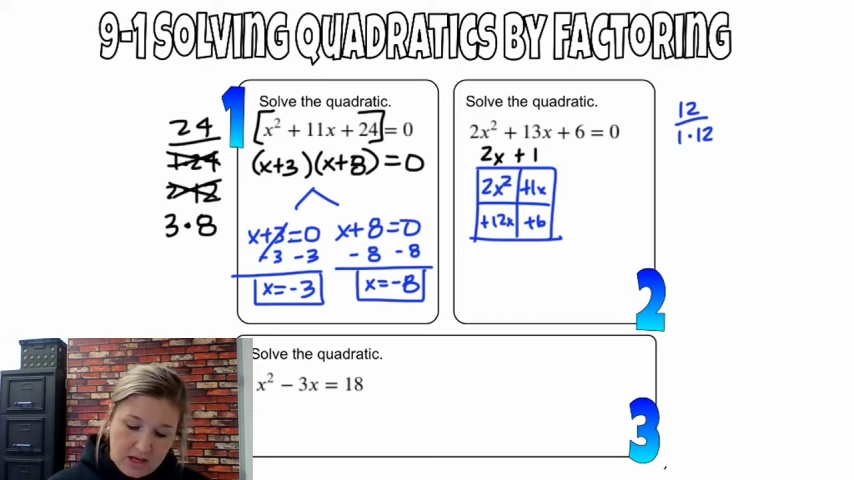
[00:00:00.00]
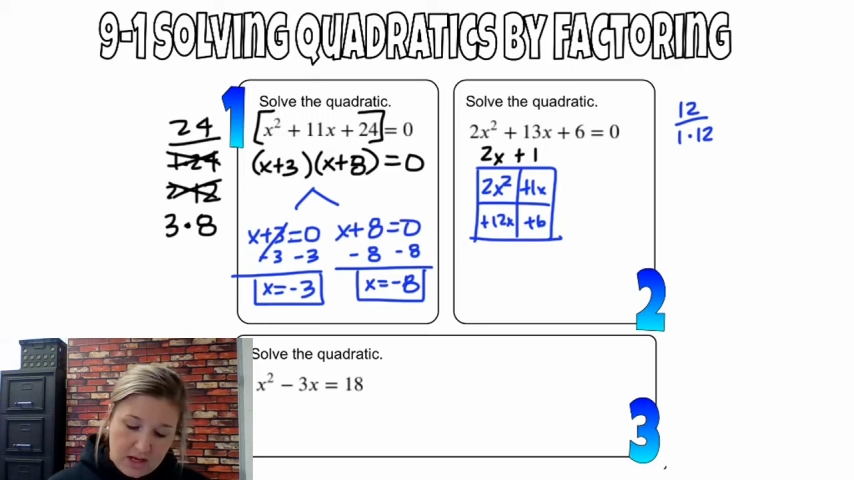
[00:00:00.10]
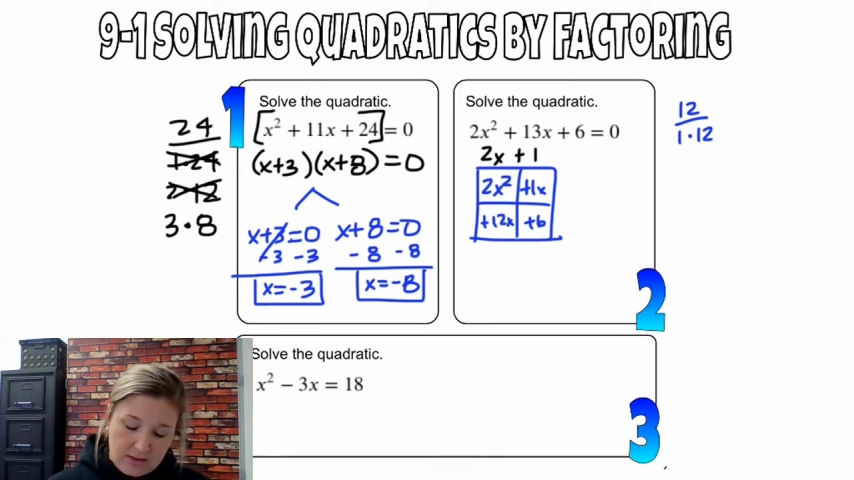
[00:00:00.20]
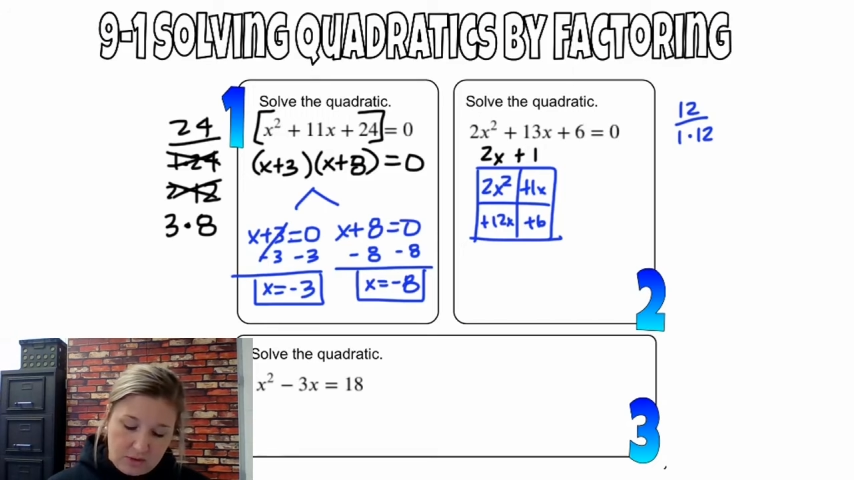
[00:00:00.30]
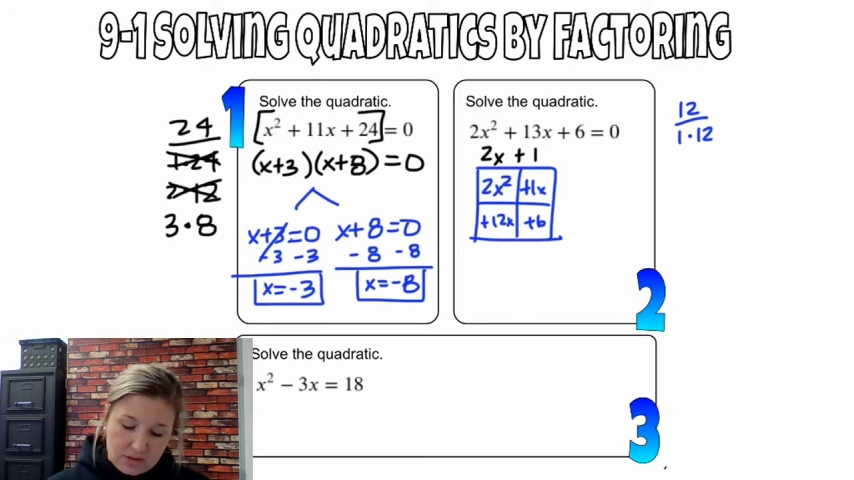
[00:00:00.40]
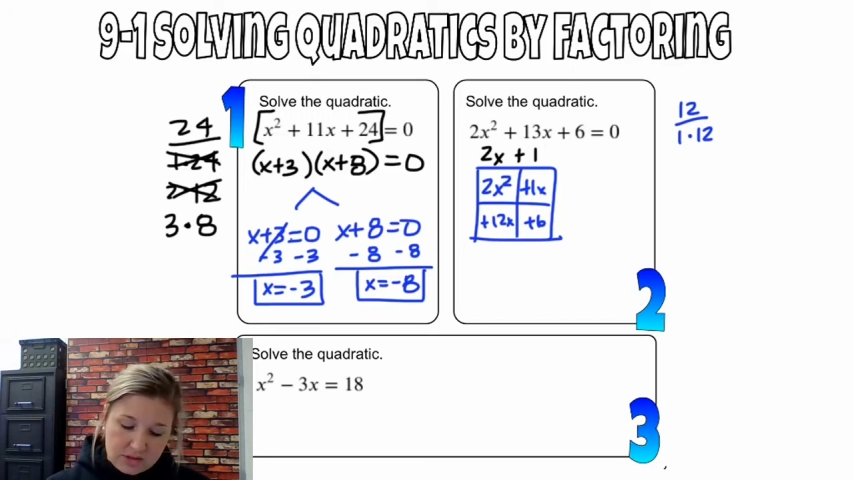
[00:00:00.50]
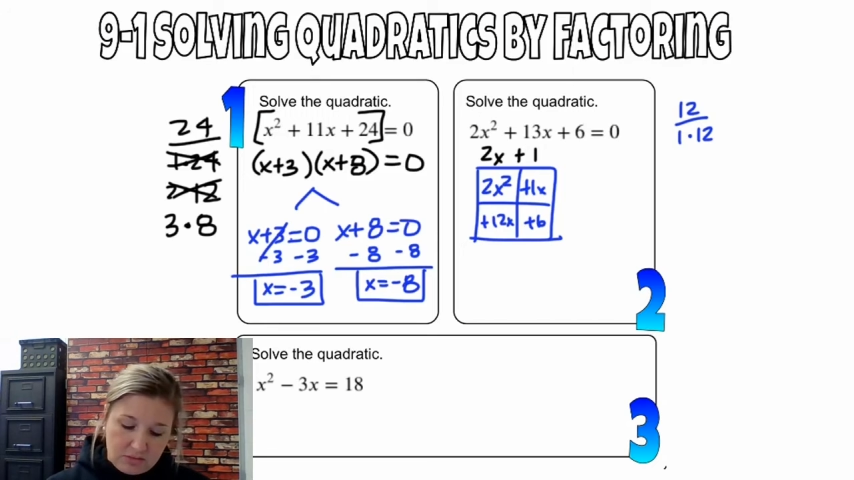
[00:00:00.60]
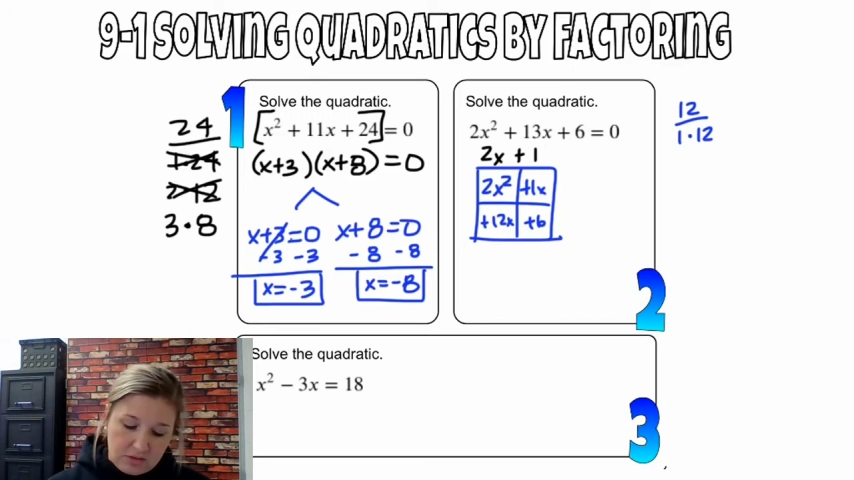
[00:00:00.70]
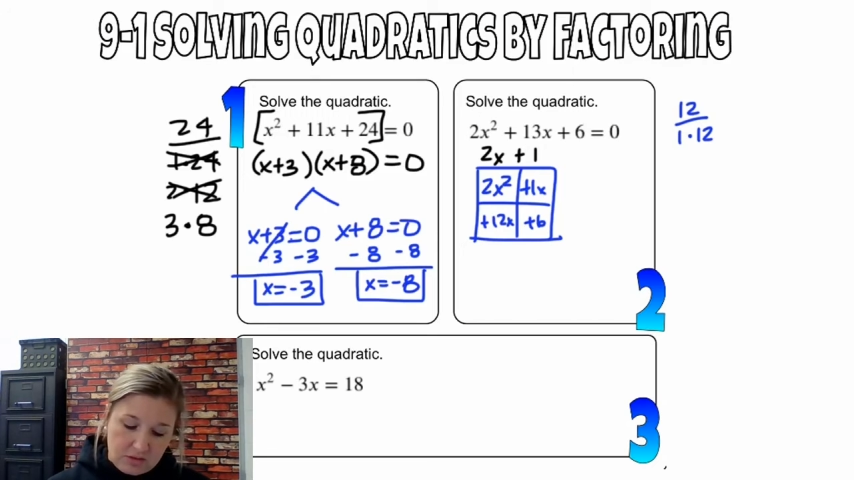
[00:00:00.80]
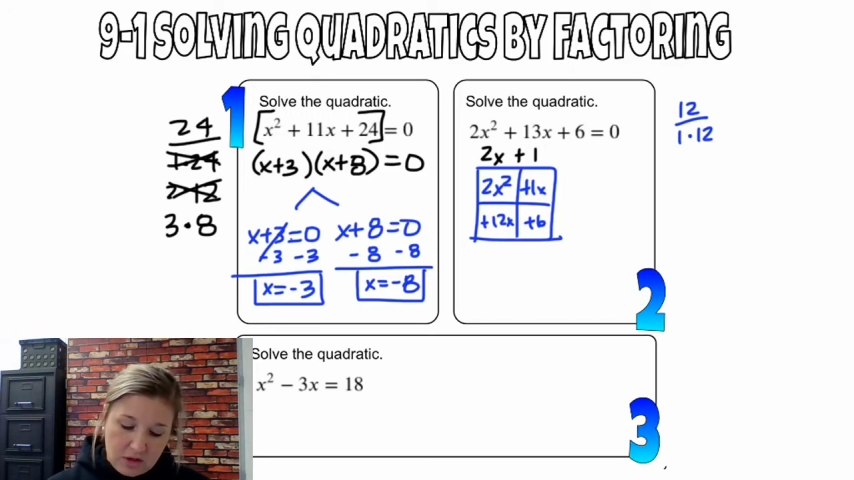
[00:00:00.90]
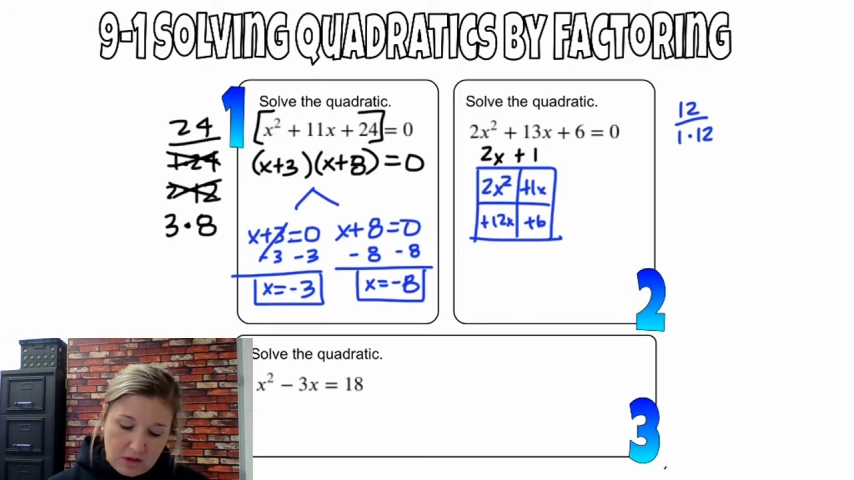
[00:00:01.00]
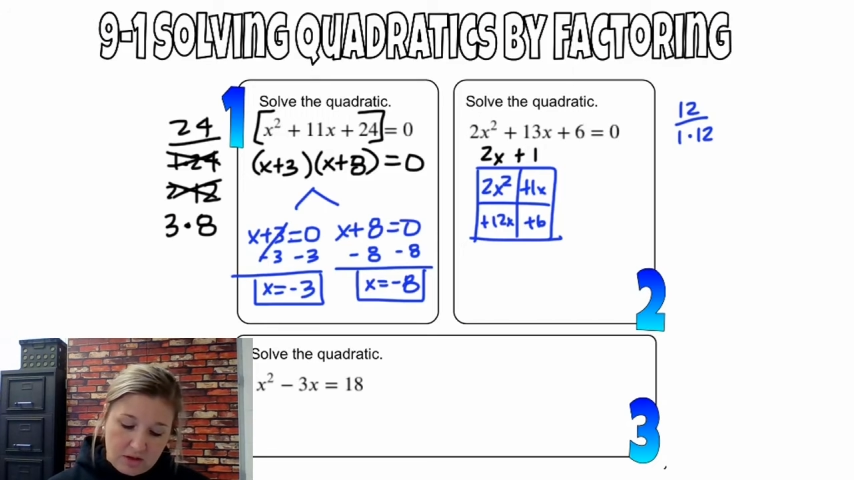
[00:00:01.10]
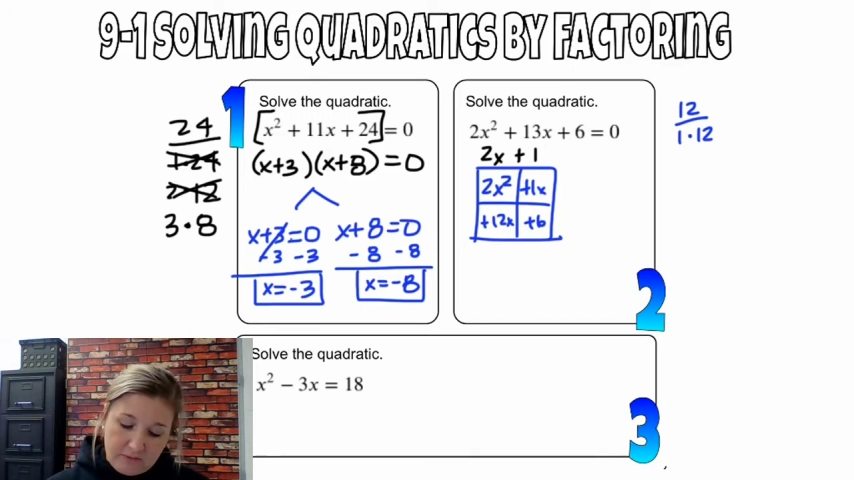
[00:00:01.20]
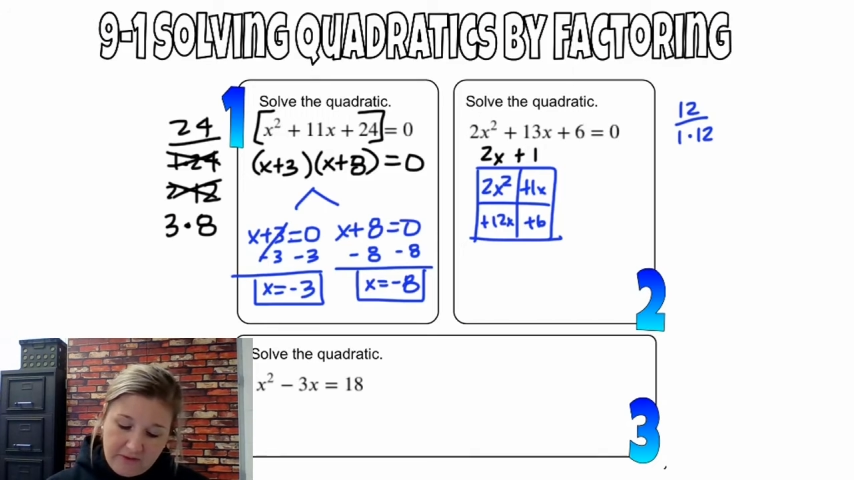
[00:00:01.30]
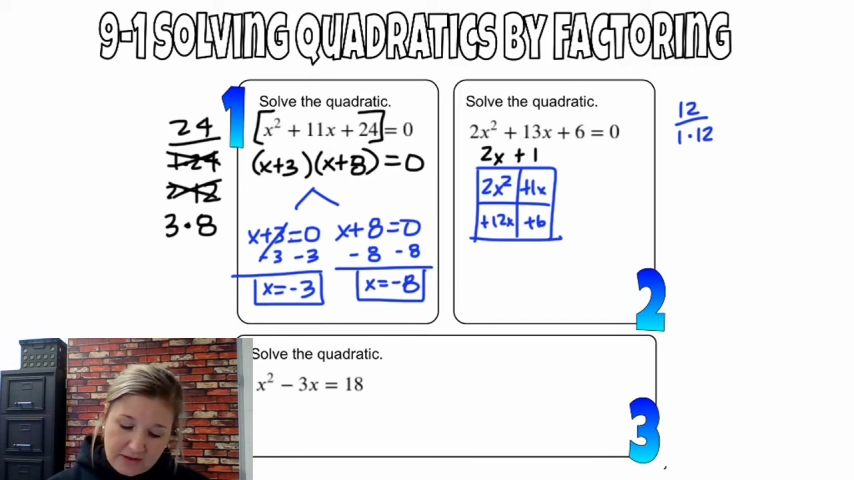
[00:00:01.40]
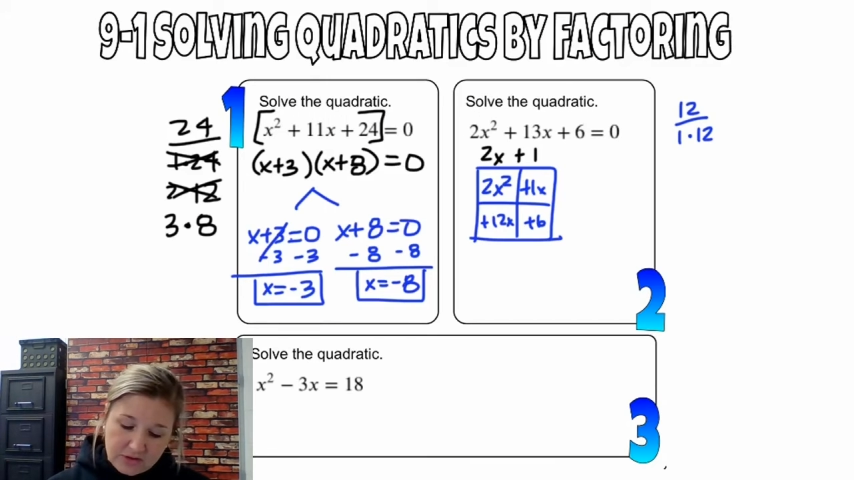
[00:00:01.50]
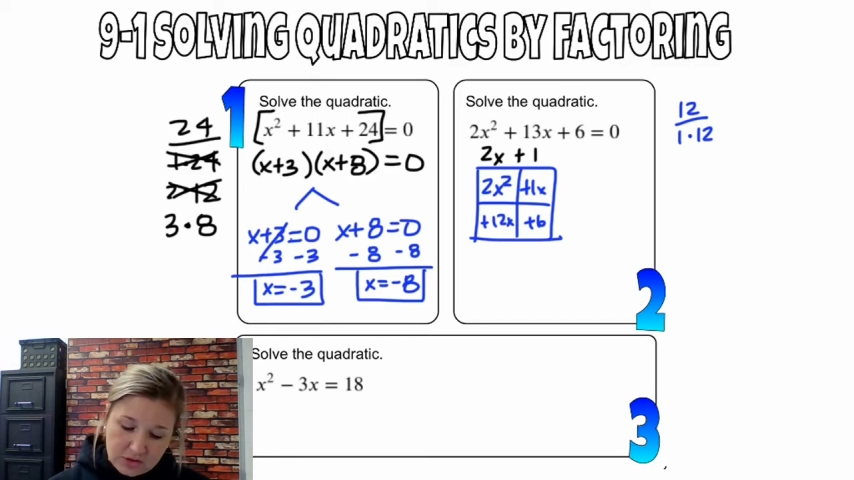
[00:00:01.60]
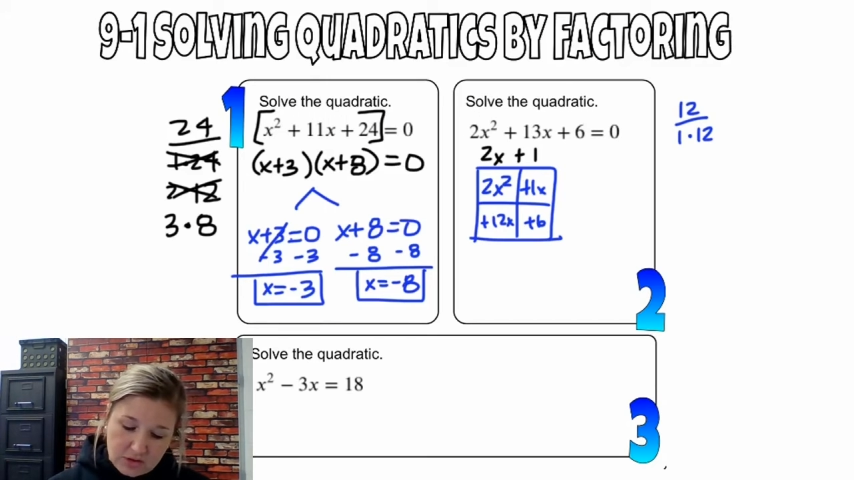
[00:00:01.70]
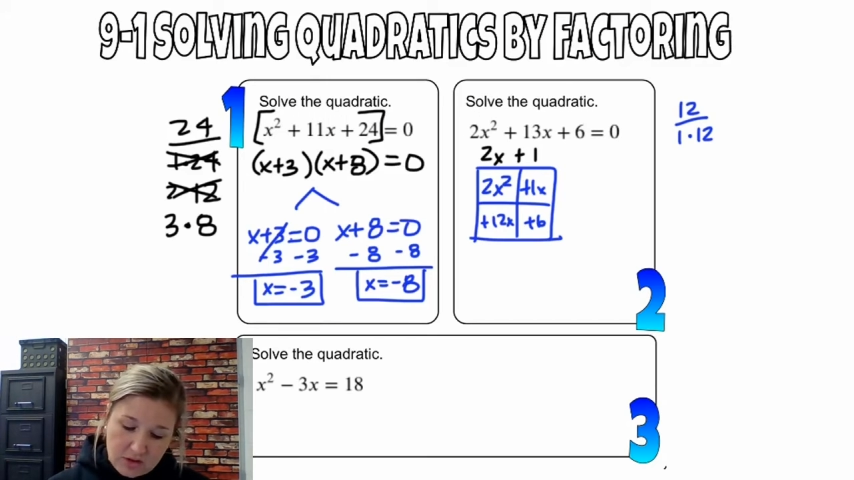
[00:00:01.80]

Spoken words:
And then greatest common factor